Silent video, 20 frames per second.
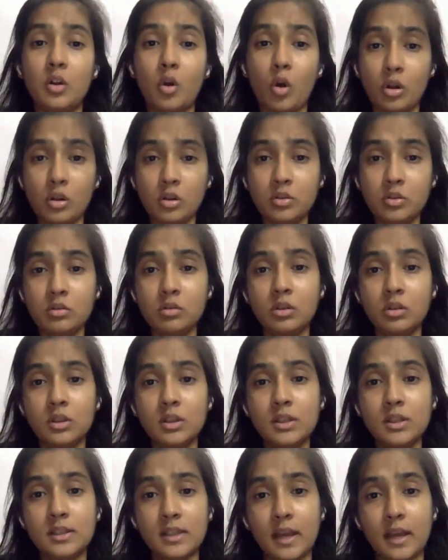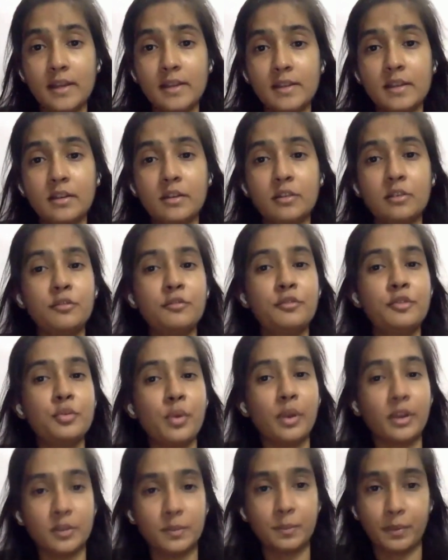Also on the side, there are a few
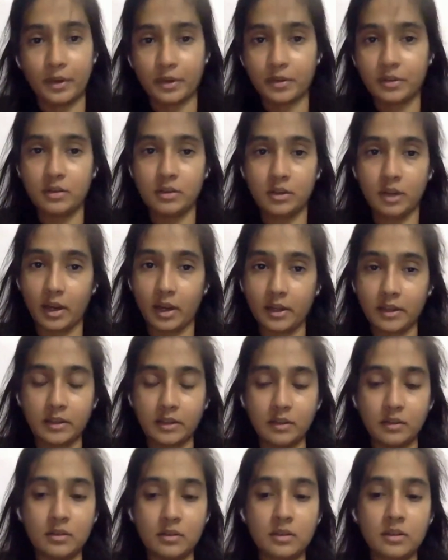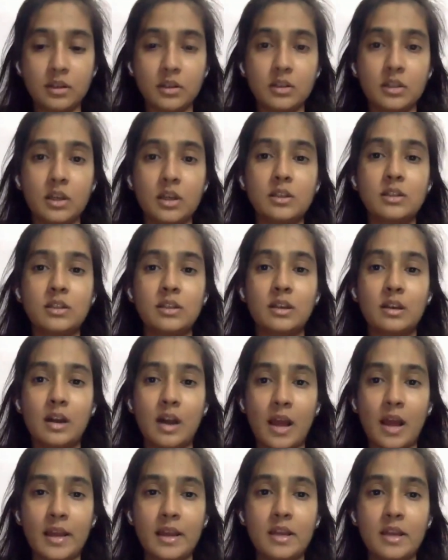expression icons such as
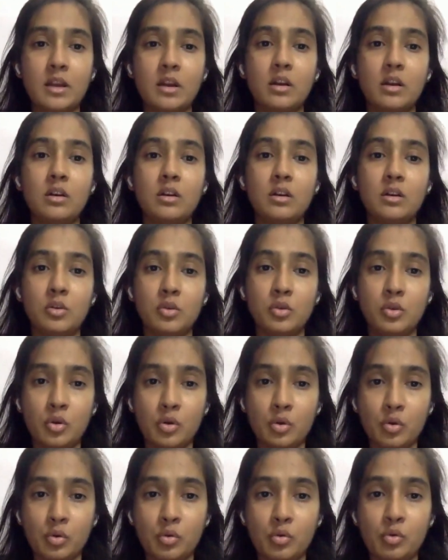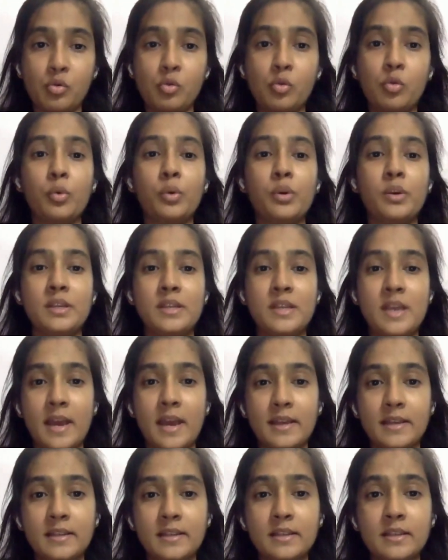like, no,
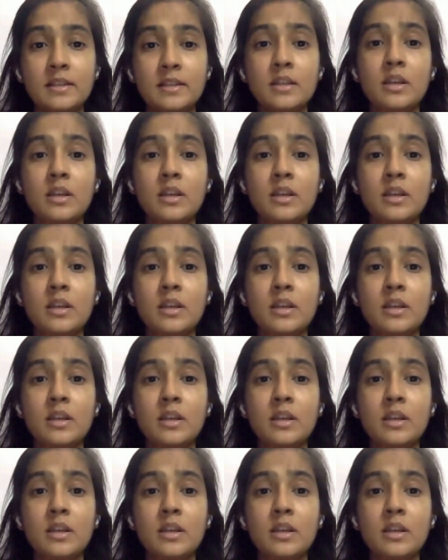yes,